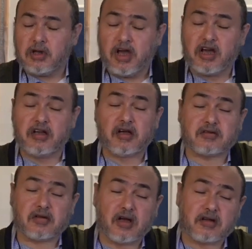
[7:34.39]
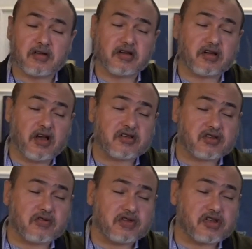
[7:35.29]
And a toddler
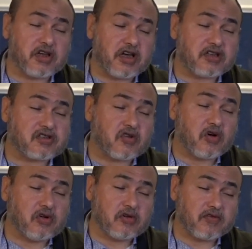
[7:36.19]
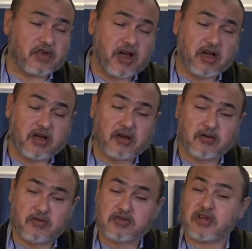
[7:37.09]
associates all of that
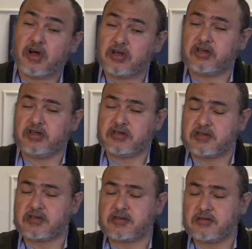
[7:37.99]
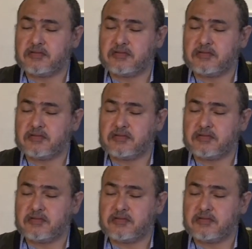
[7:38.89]
with ugliness.